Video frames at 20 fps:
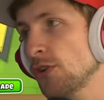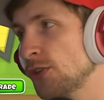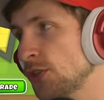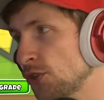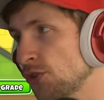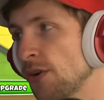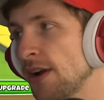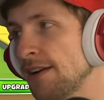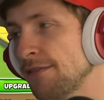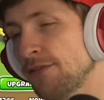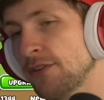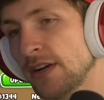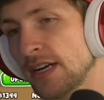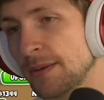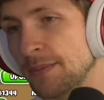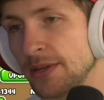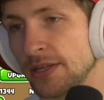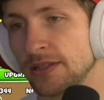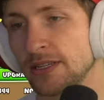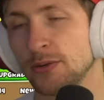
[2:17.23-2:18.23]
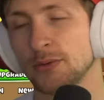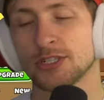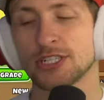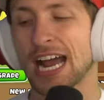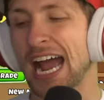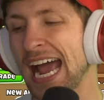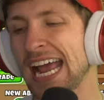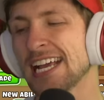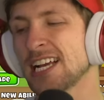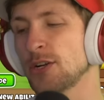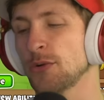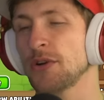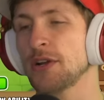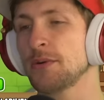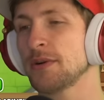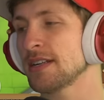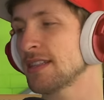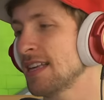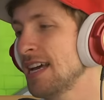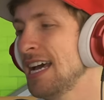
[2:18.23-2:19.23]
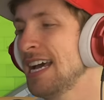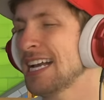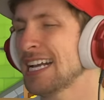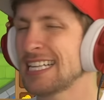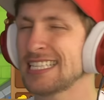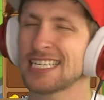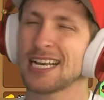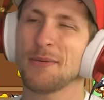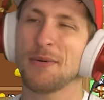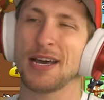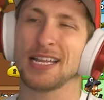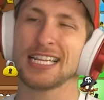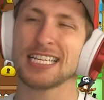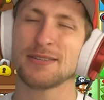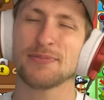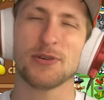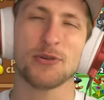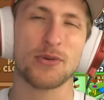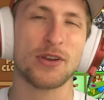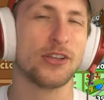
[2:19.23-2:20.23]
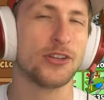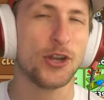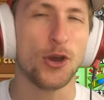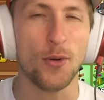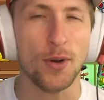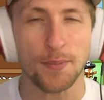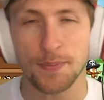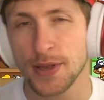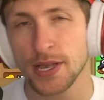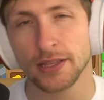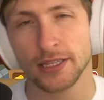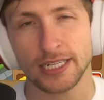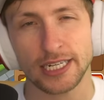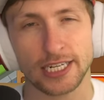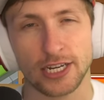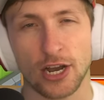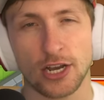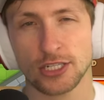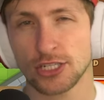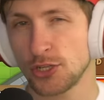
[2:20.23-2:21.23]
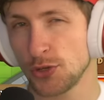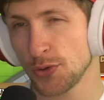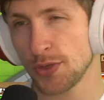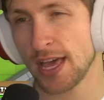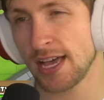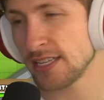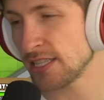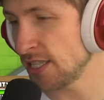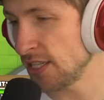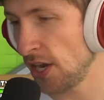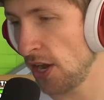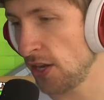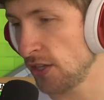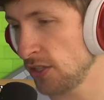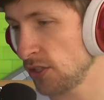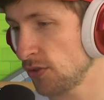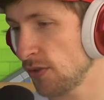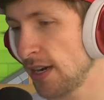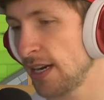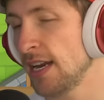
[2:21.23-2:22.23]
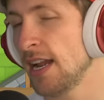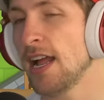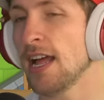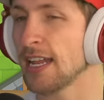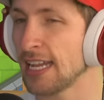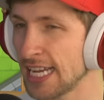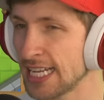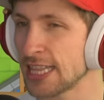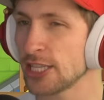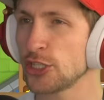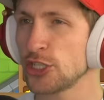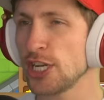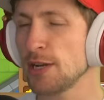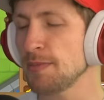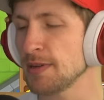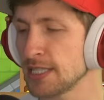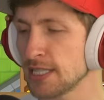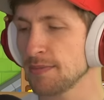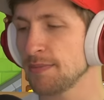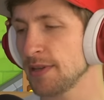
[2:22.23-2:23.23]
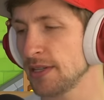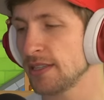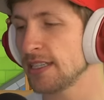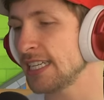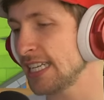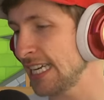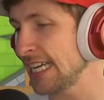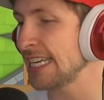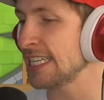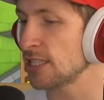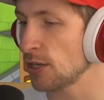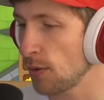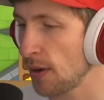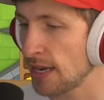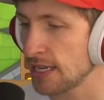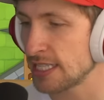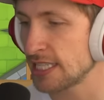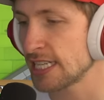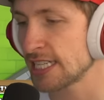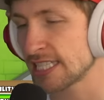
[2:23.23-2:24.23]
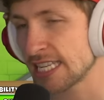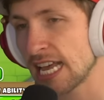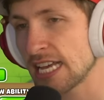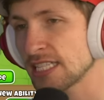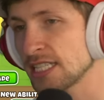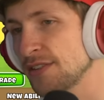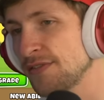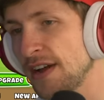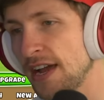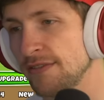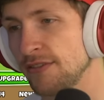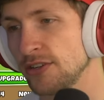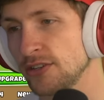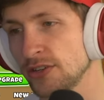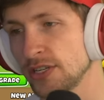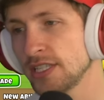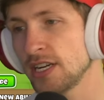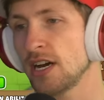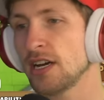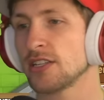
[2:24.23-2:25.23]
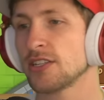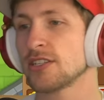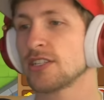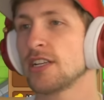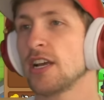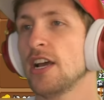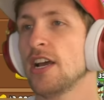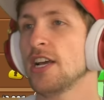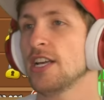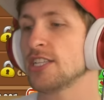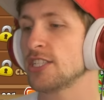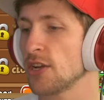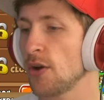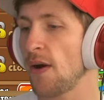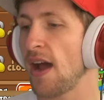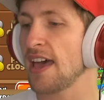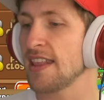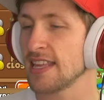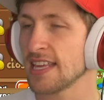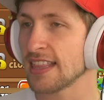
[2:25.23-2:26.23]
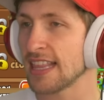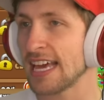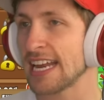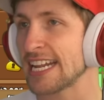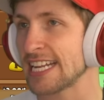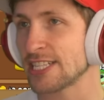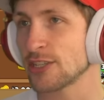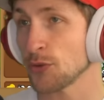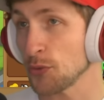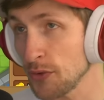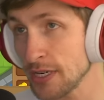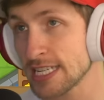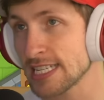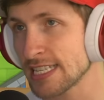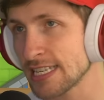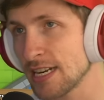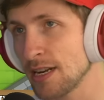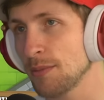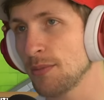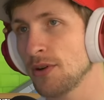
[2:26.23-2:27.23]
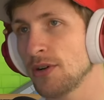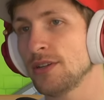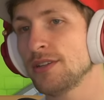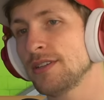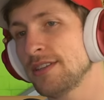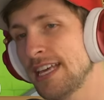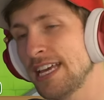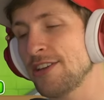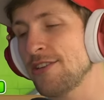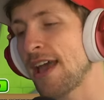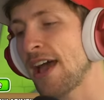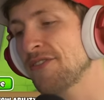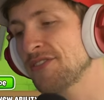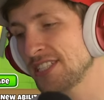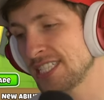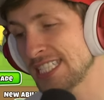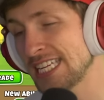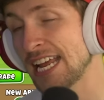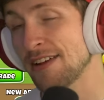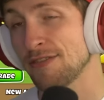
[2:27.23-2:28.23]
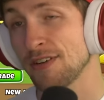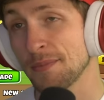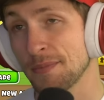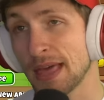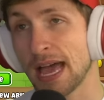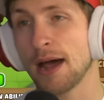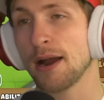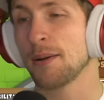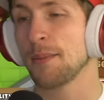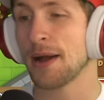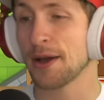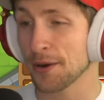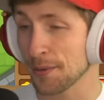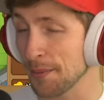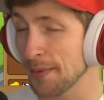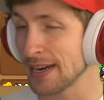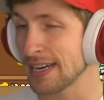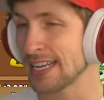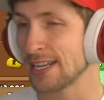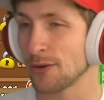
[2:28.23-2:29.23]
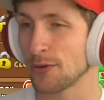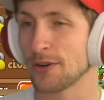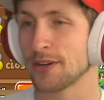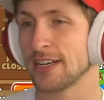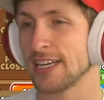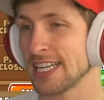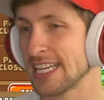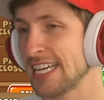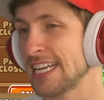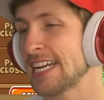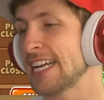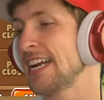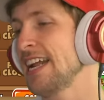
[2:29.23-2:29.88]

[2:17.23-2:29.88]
straight for an ability, which I agree with. Because come on, let's be real. No ability costs $2,000, right? Like the cheapest ability is around $6,500. So I think that is reasonable that you have to save up that amount of money in order to get it.